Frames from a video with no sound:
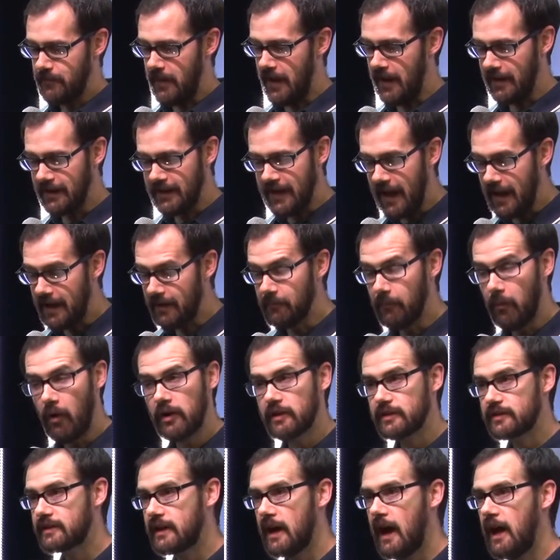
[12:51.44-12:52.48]
And again, in
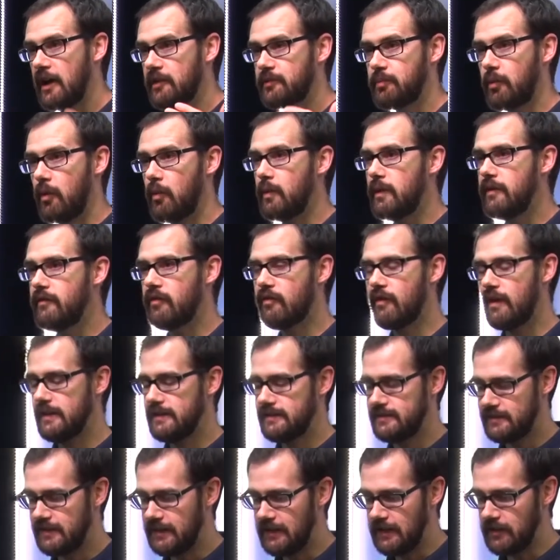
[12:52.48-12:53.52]
Mark's gospel, we've already
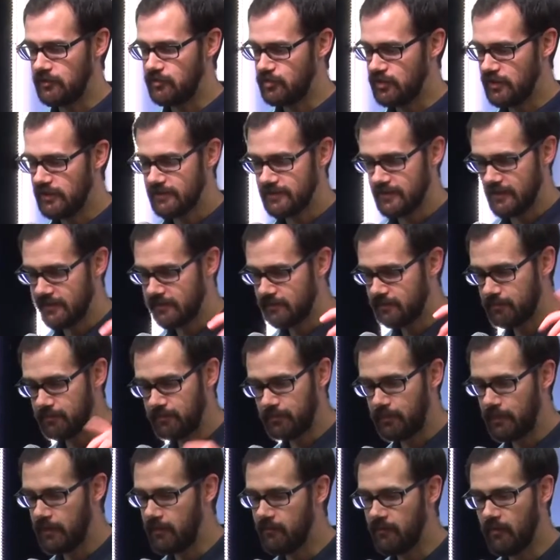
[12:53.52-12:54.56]
seen it. Jesus,
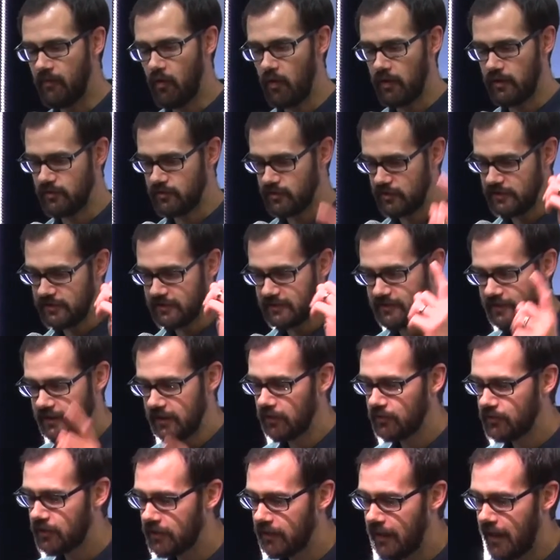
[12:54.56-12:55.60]
even before this, Jesus
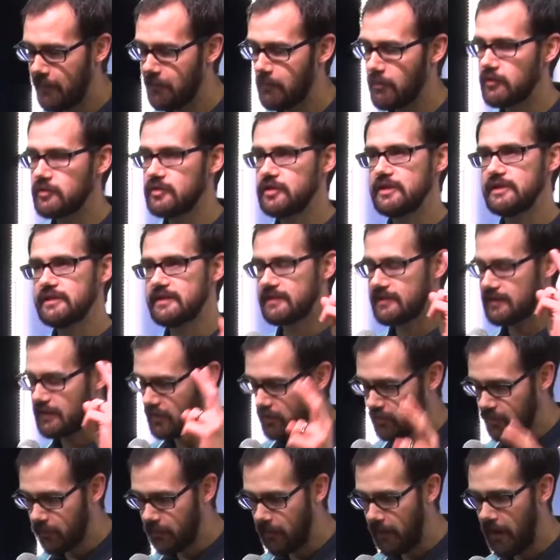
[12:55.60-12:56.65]
healed a leper. Jesus
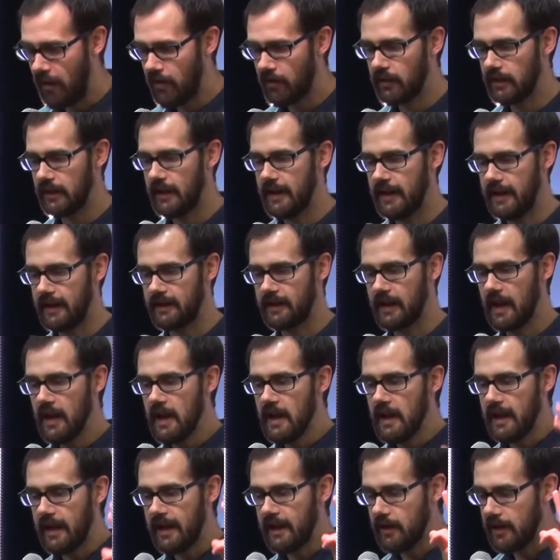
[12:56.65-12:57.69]
healed a paralytic.
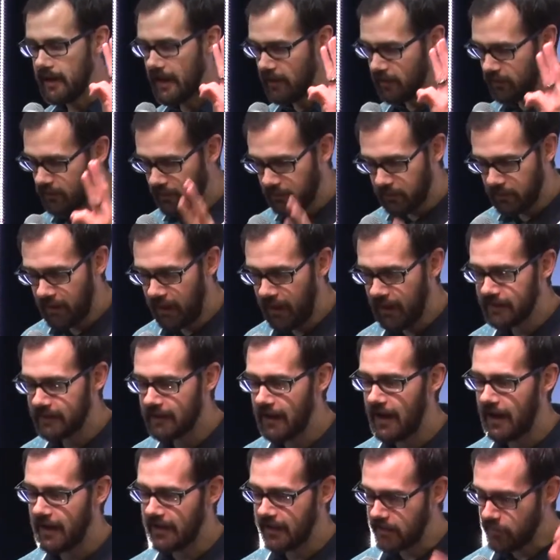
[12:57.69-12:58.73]
He healed a blind
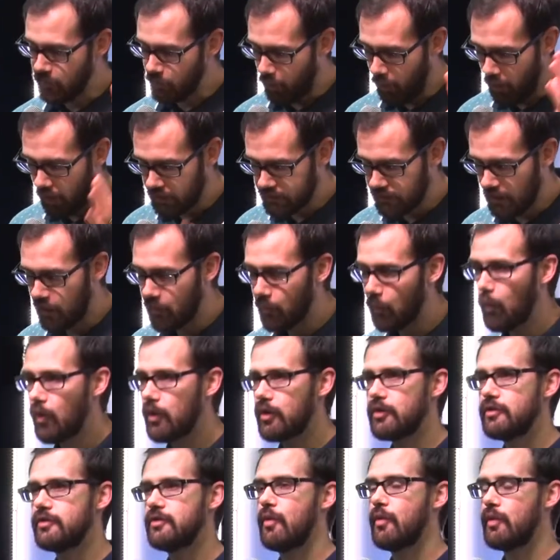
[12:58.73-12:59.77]
guy. He walked on
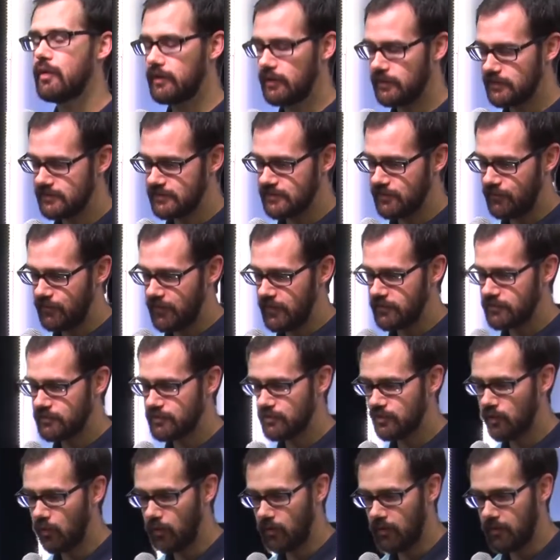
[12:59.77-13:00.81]
water during a severe
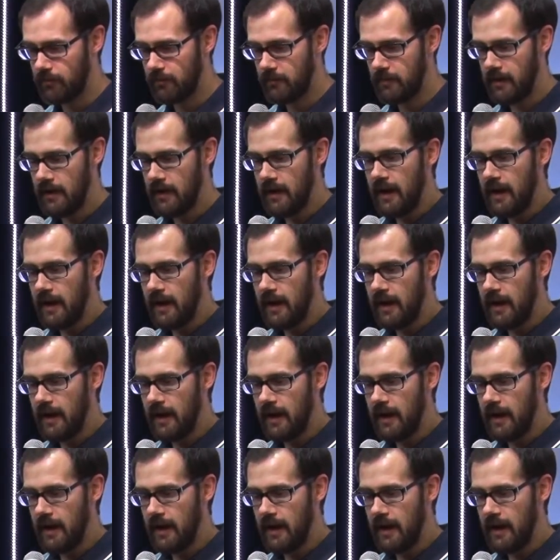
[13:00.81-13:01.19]
storm.